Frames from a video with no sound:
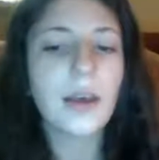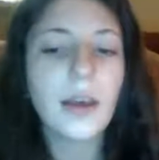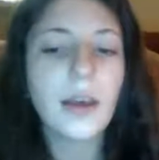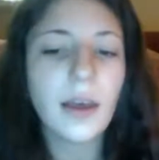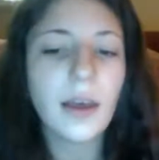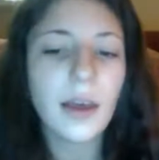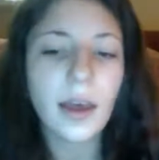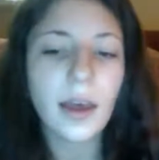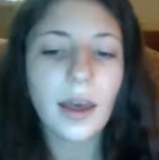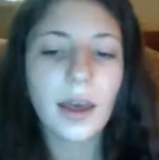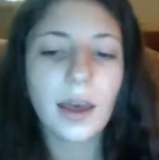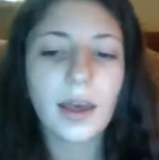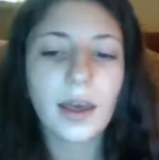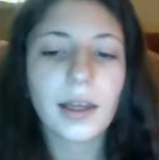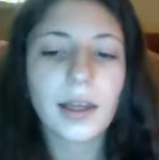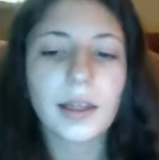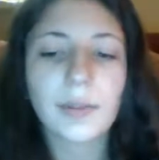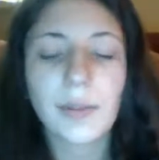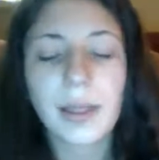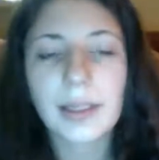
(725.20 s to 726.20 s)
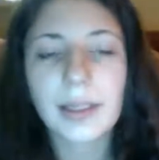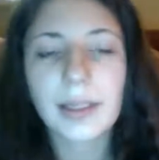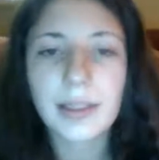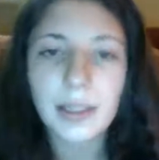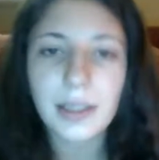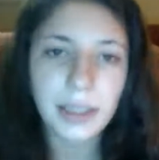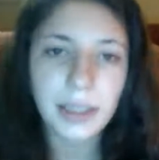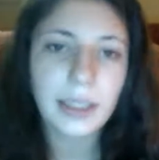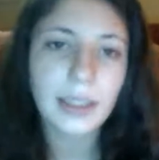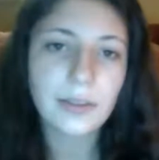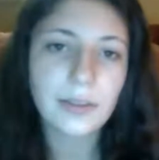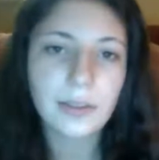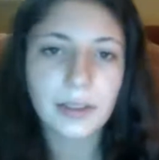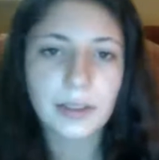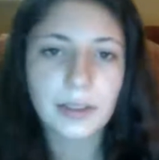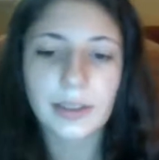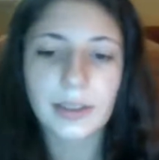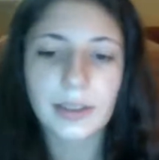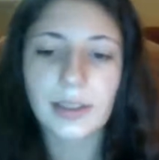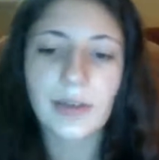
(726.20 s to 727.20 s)
And basically it was just
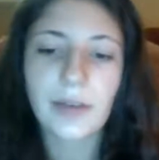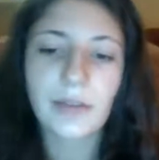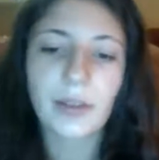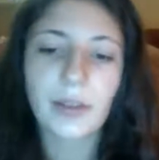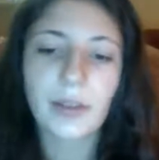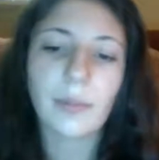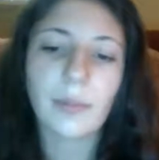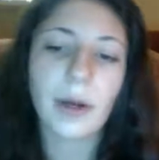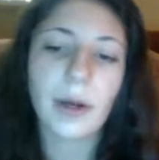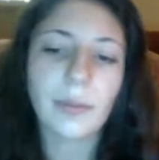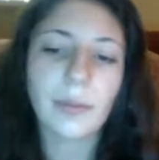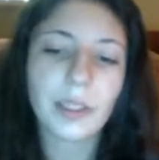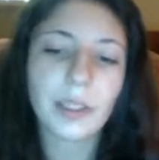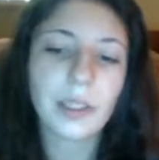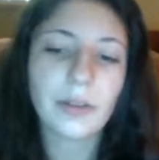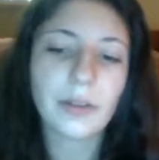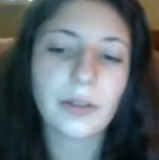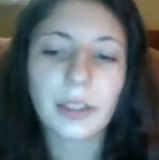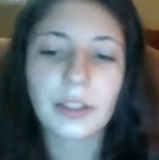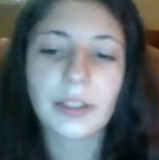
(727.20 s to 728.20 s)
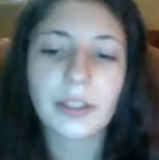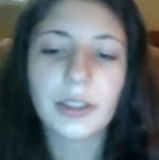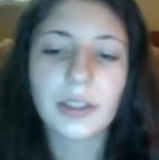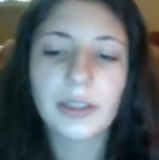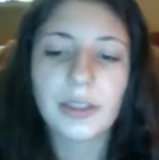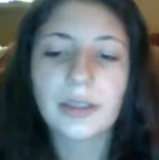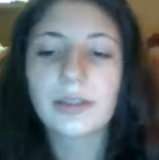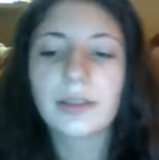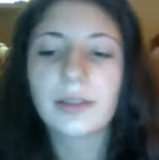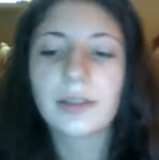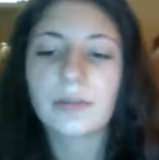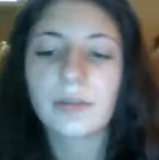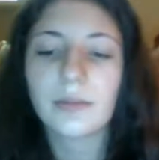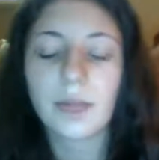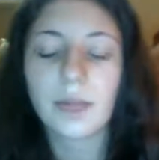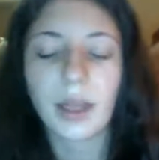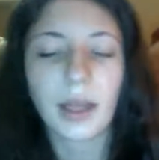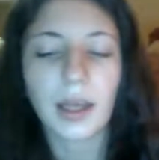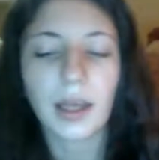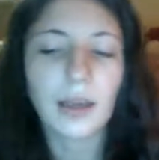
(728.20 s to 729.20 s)
giving them prompting questions,
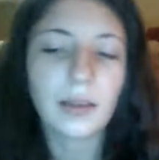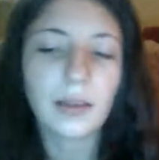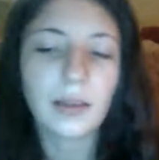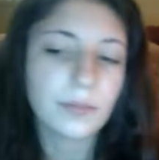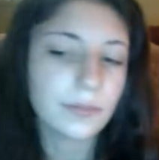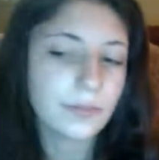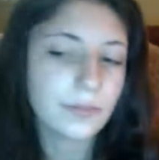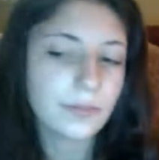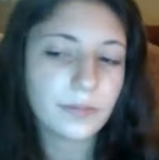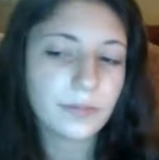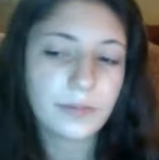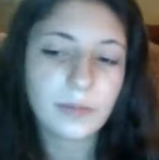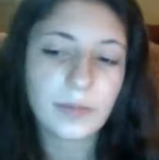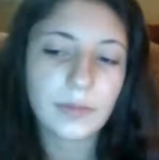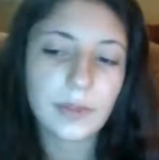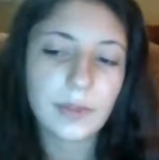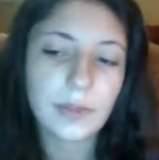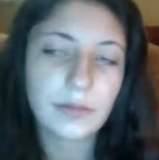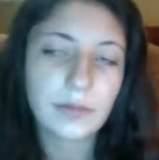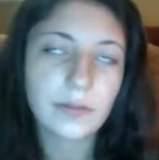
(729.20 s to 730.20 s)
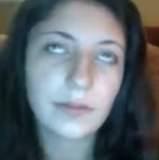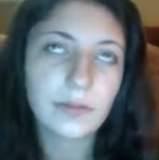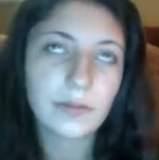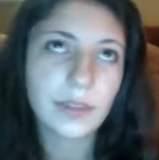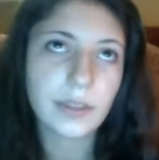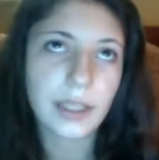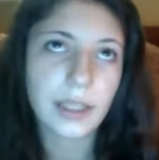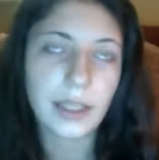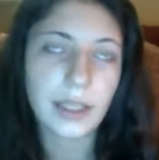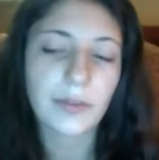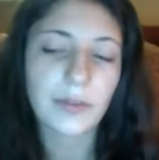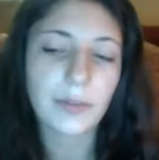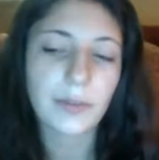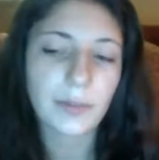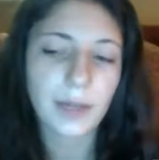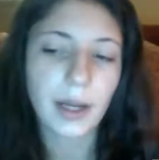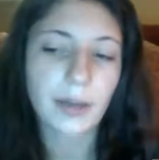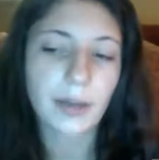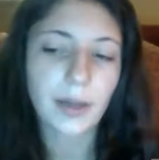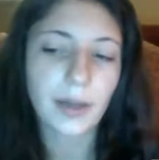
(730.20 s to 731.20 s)
like to give them
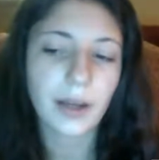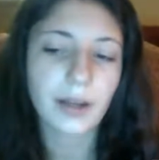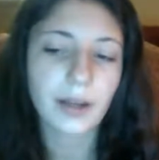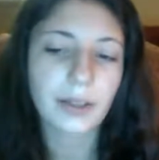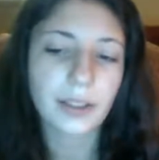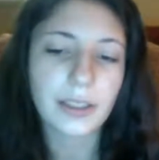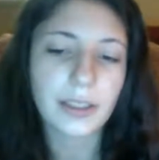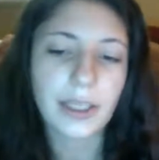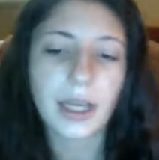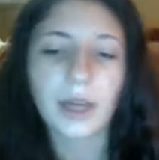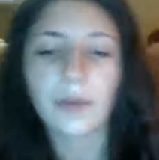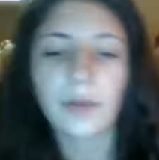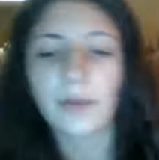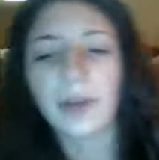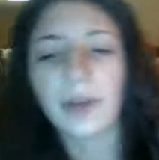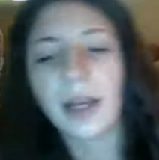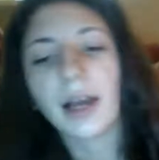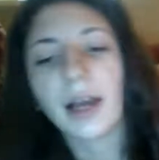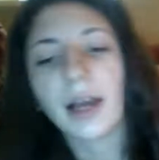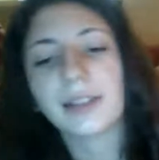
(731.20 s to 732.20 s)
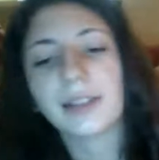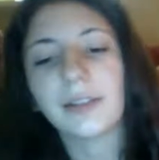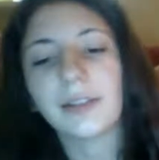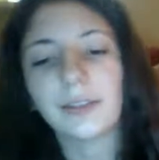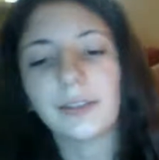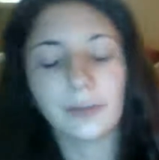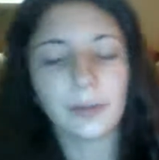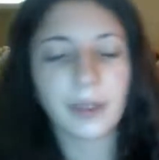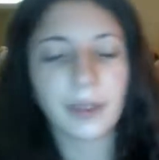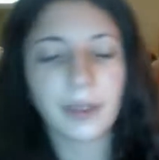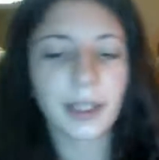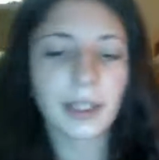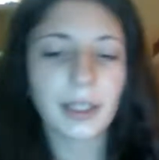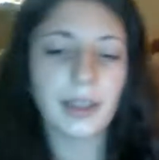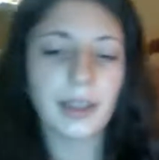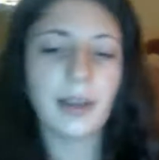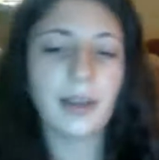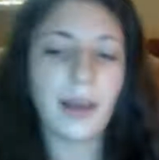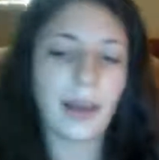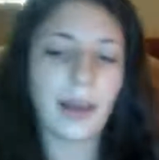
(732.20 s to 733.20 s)
time to understand and react how it would work.
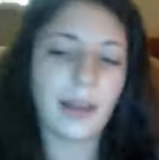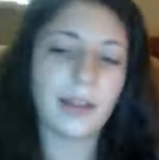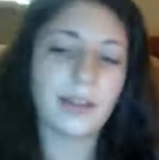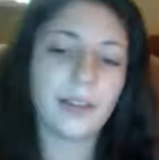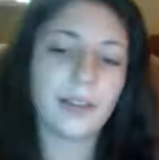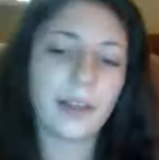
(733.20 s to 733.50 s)
And